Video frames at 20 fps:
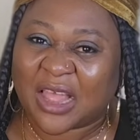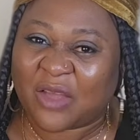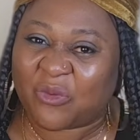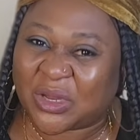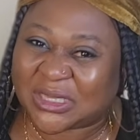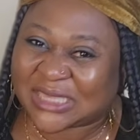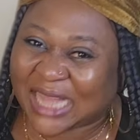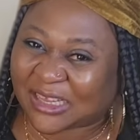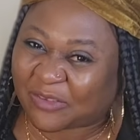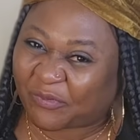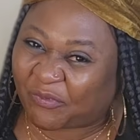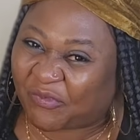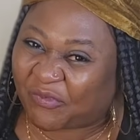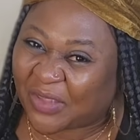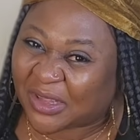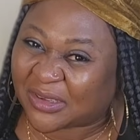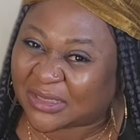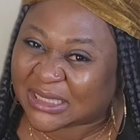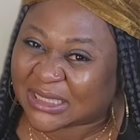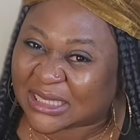with that
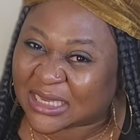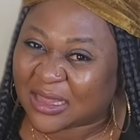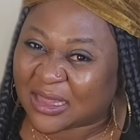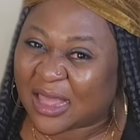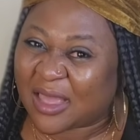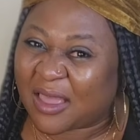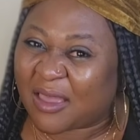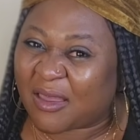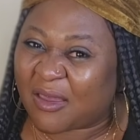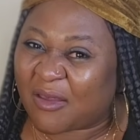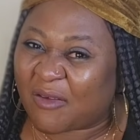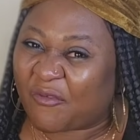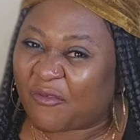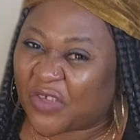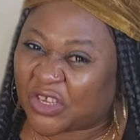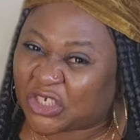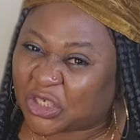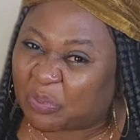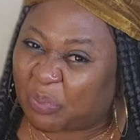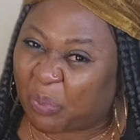filthy
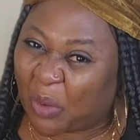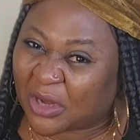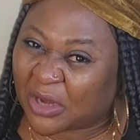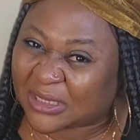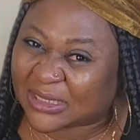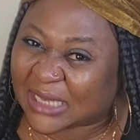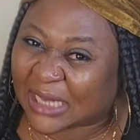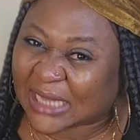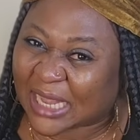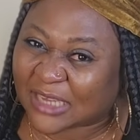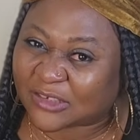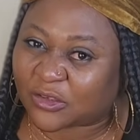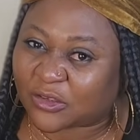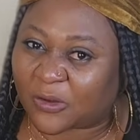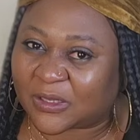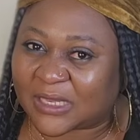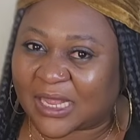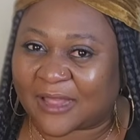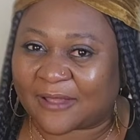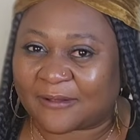fish pond that I
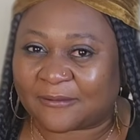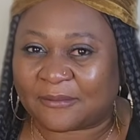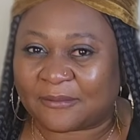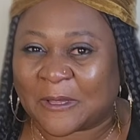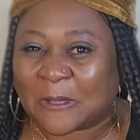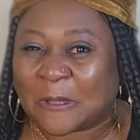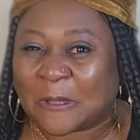saw there.